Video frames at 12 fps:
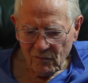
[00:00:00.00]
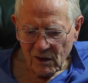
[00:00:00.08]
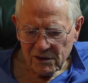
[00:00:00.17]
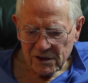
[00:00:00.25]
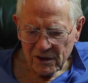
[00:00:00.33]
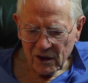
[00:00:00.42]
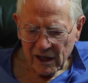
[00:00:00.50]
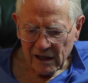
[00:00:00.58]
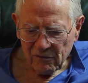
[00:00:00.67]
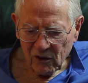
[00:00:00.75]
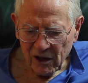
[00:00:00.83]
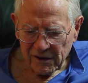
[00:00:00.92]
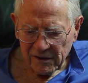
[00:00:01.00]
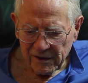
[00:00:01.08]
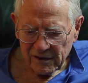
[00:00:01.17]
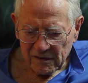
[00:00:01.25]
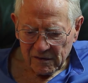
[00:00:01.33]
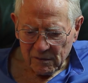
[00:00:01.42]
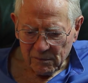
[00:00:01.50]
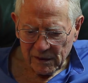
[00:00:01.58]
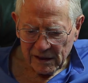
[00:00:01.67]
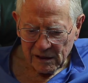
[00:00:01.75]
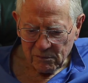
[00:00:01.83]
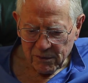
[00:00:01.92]
So I have wandered over
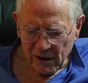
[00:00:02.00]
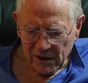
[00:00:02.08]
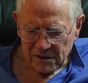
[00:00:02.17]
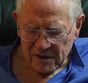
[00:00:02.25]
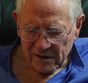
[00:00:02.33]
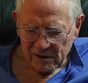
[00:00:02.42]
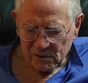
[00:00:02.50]
many parts of the